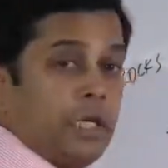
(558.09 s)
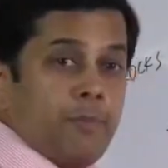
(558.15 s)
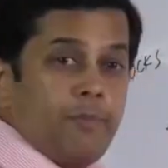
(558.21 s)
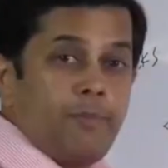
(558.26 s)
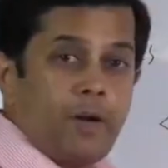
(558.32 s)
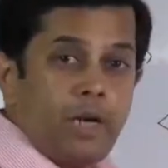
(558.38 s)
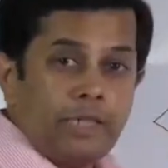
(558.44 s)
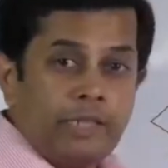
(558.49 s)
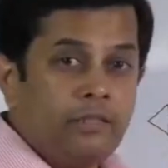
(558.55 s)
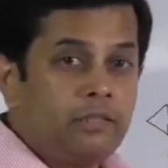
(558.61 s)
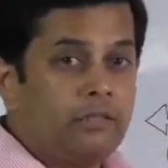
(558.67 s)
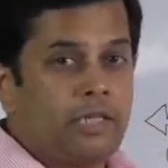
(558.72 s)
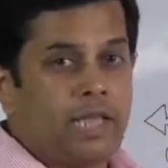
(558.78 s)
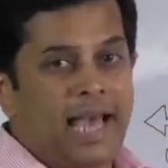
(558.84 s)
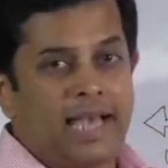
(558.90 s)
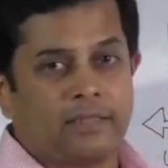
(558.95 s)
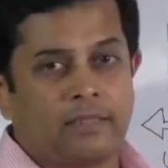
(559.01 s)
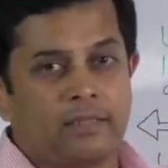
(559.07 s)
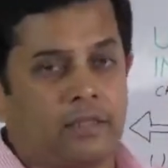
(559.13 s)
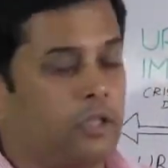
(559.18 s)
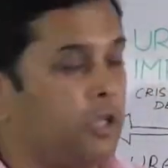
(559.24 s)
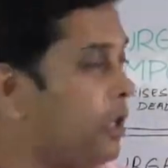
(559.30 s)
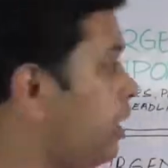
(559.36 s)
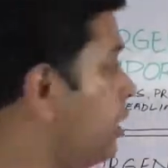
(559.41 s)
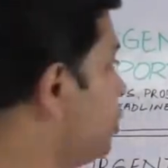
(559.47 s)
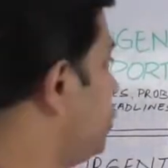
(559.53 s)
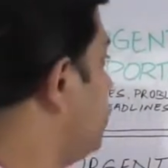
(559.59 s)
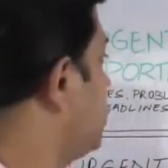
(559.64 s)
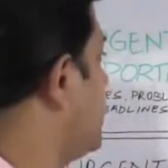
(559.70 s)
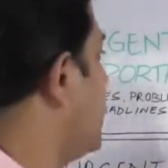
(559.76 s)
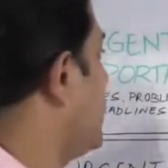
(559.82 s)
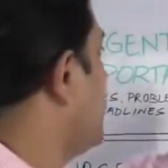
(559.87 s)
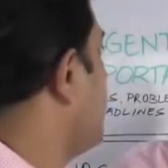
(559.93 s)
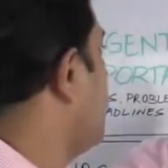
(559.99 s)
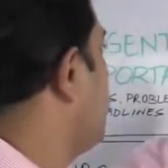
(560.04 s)
and important tasks, you can also
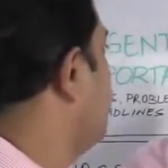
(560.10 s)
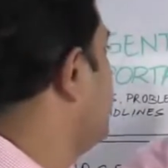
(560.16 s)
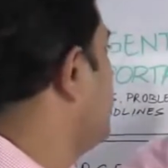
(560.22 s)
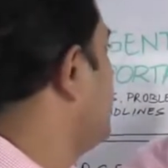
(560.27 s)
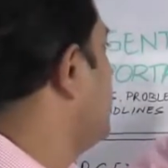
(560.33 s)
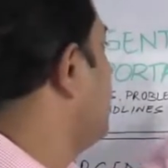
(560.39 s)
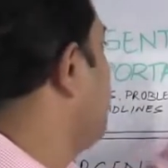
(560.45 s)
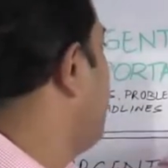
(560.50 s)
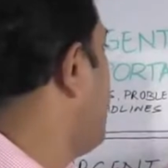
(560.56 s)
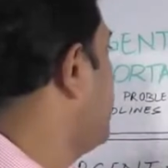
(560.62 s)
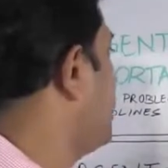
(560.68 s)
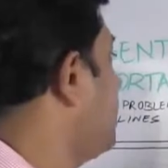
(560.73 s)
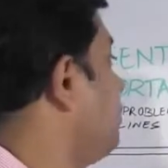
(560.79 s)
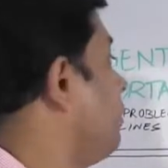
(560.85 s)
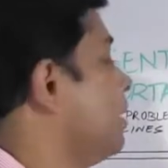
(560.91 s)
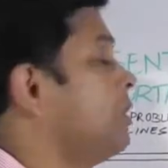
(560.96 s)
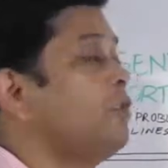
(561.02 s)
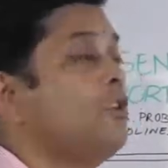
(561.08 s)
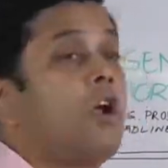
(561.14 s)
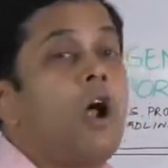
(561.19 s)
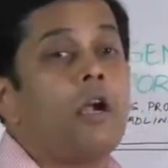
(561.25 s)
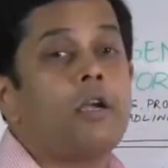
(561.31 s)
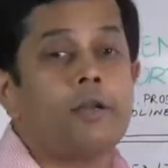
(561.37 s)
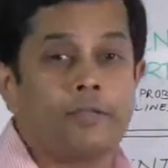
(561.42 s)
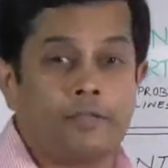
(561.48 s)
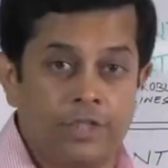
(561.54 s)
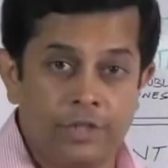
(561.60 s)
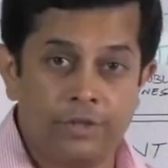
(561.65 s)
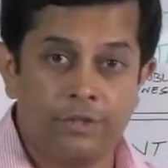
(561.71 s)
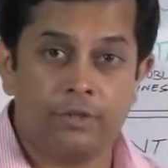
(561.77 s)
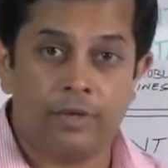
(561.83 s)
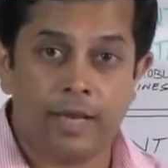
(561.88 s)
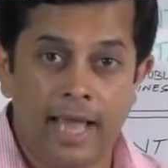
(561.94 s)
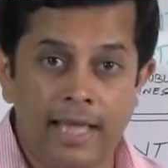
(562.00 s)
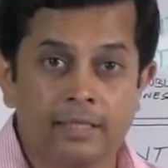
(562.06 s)
take care of the important but not
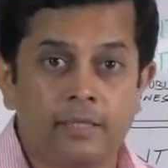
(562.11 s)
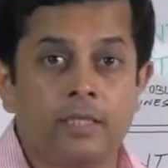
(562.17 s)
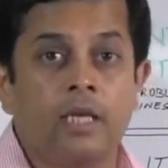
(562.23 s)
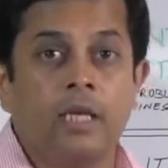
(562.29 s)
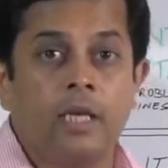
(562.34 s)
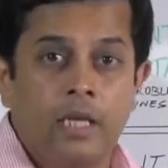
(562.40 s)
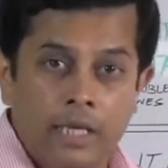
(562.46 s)
urgent tasks